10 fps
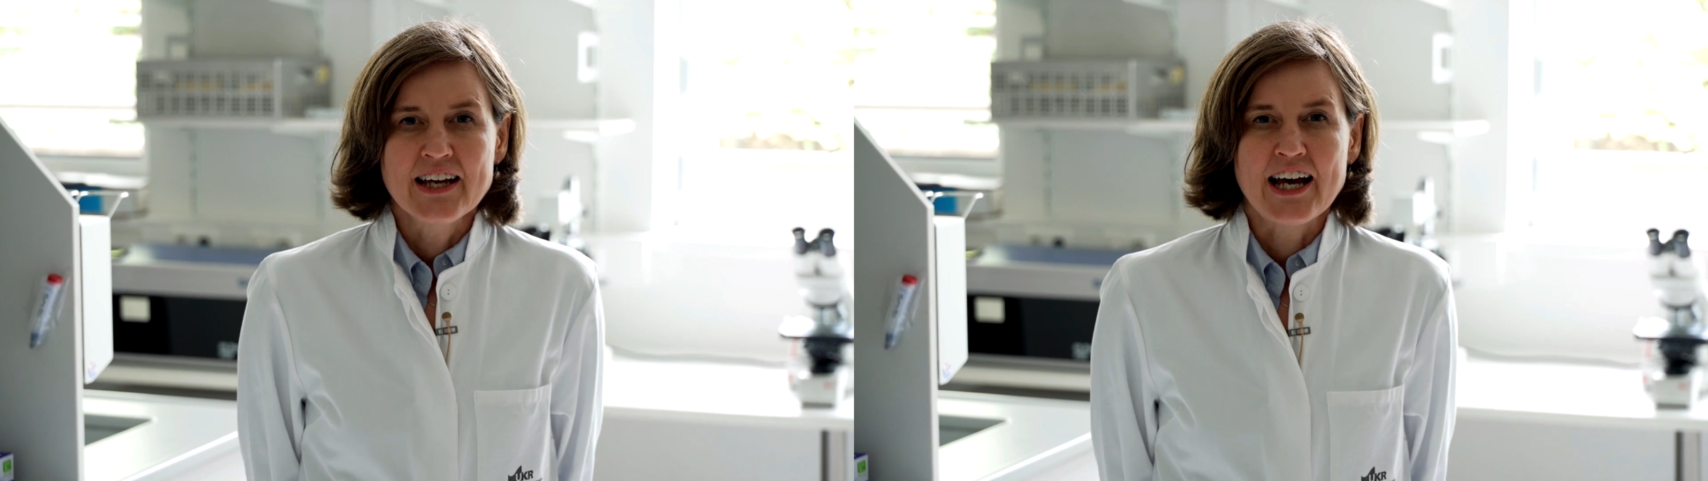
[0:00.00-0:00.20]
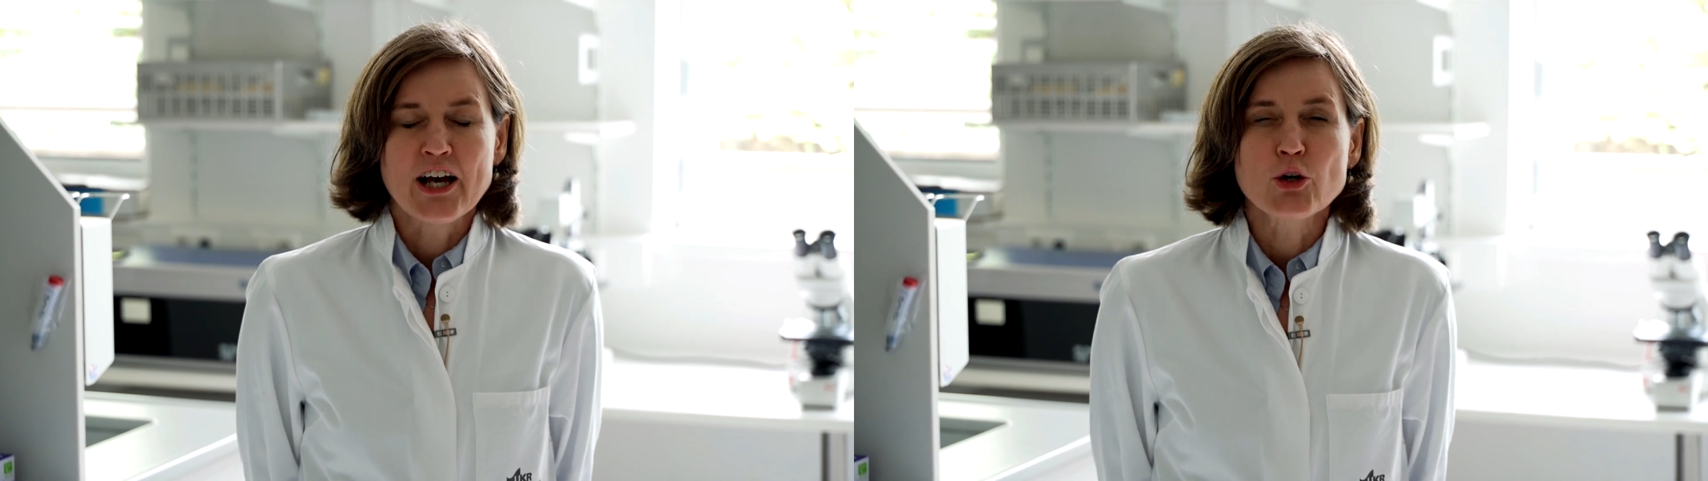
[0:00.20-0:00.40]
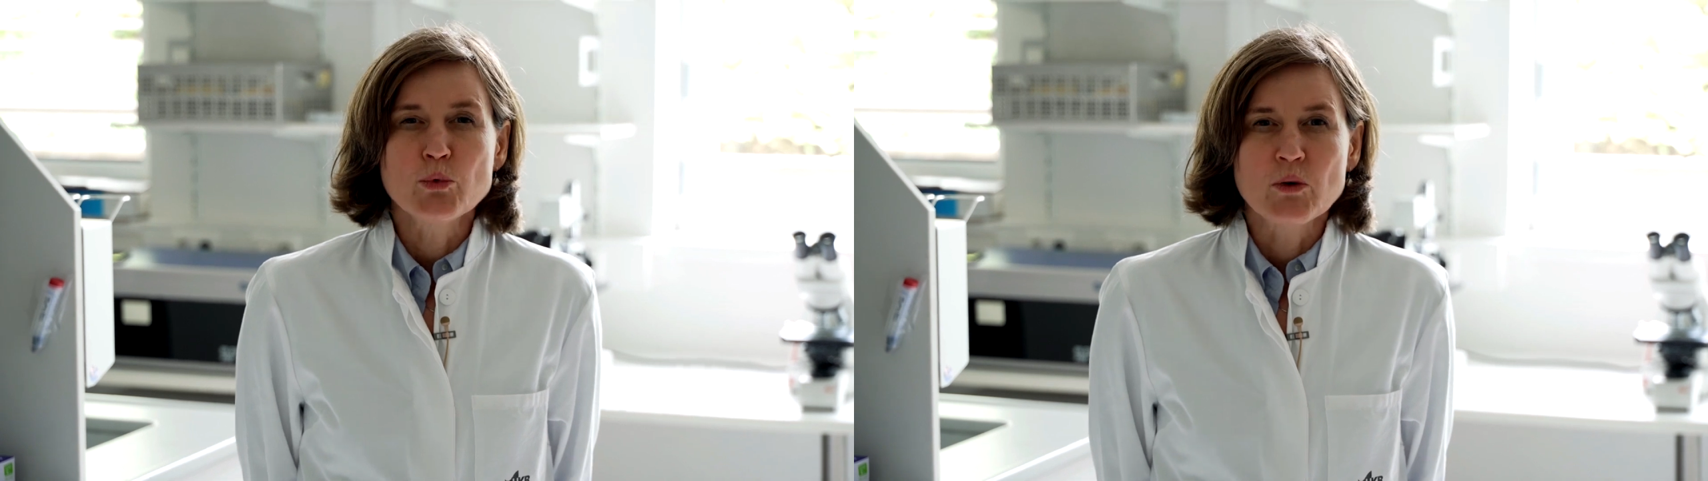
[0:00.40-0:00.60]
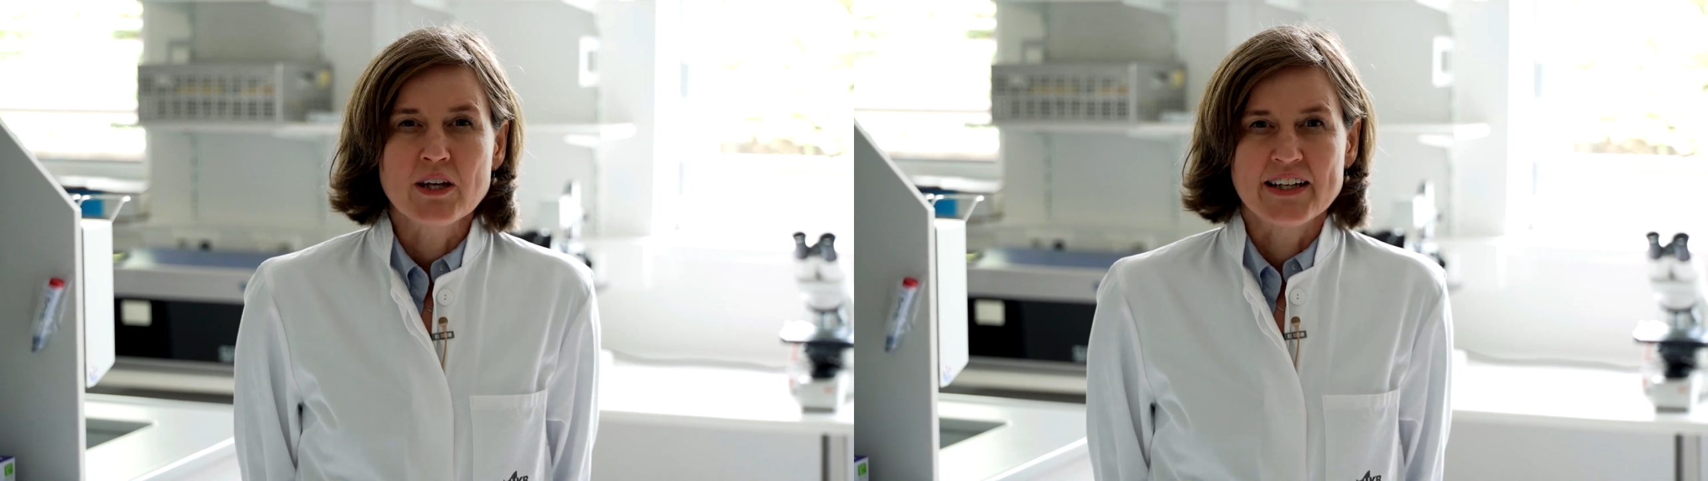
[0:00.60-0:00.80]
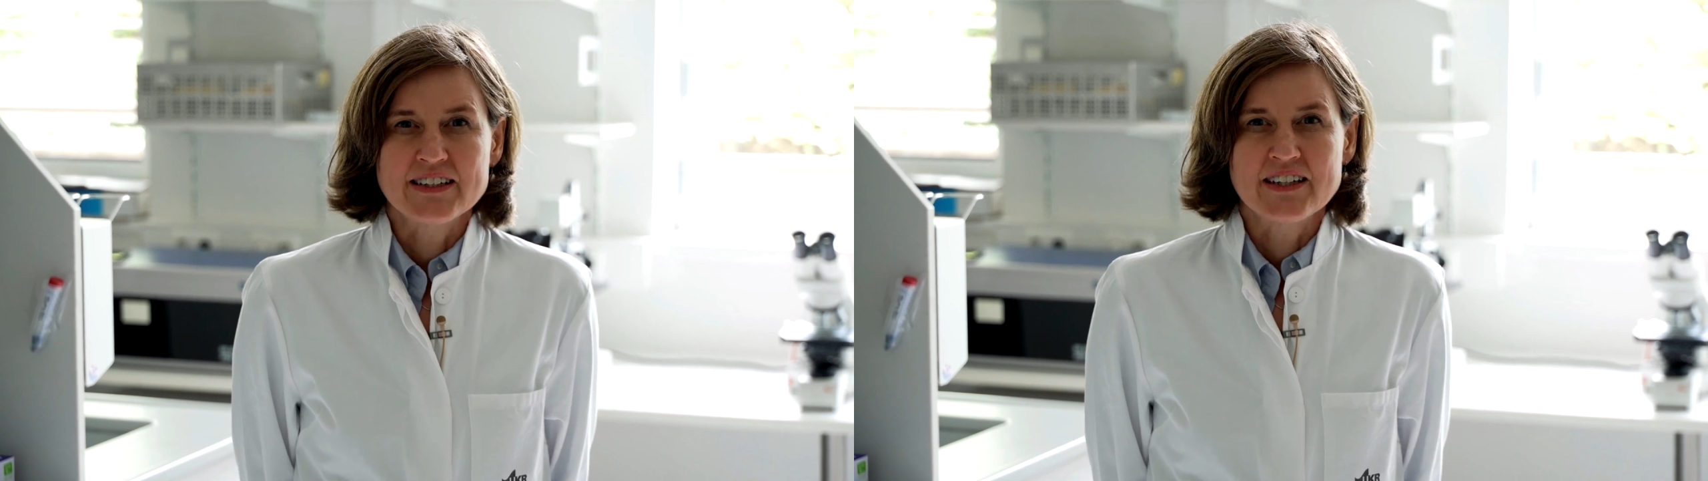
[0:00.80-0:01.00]

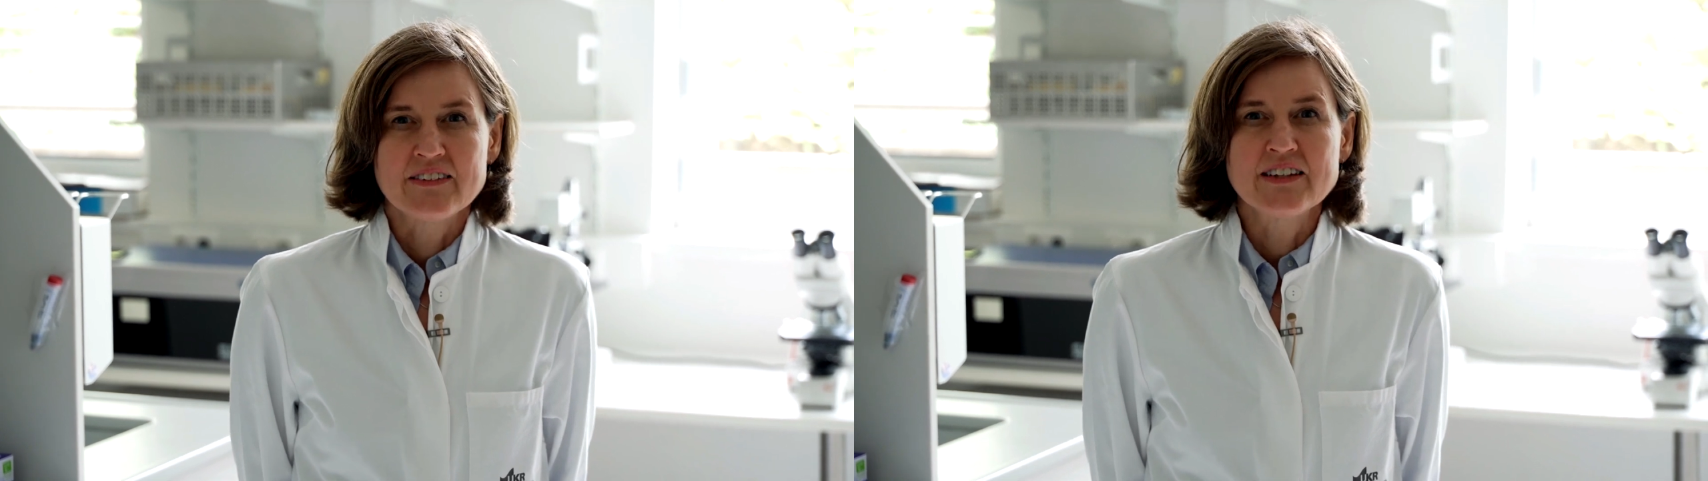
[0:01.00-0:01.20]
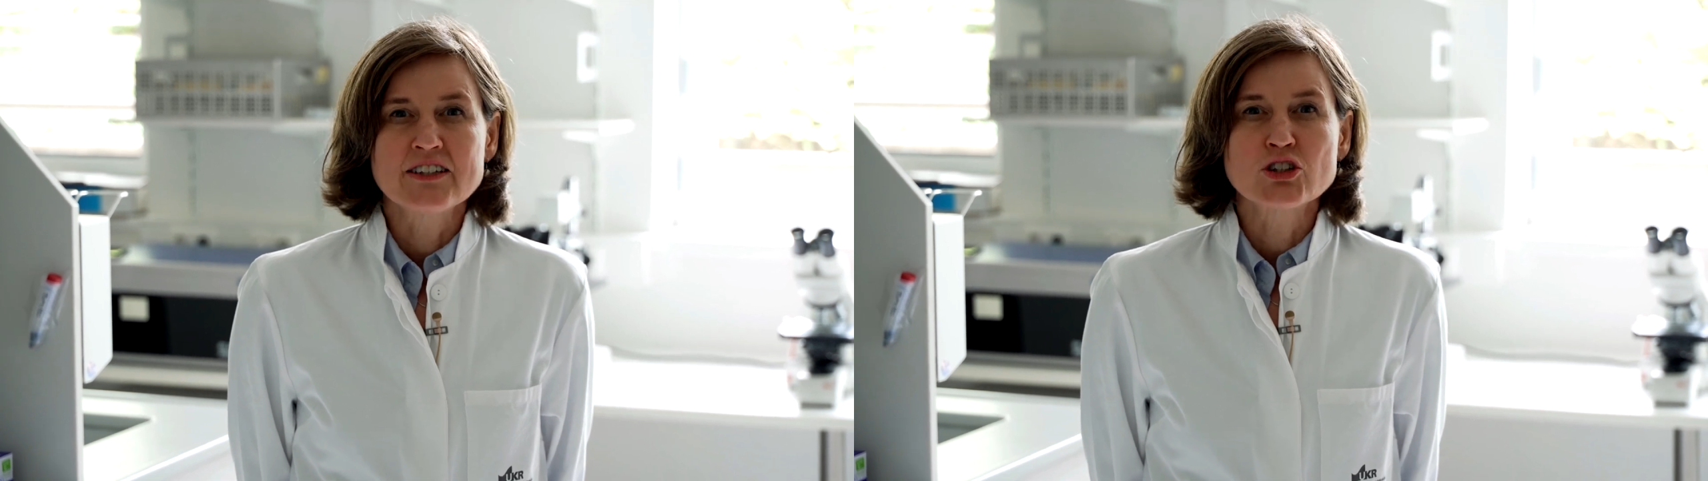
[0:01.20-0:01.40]
accumulate in the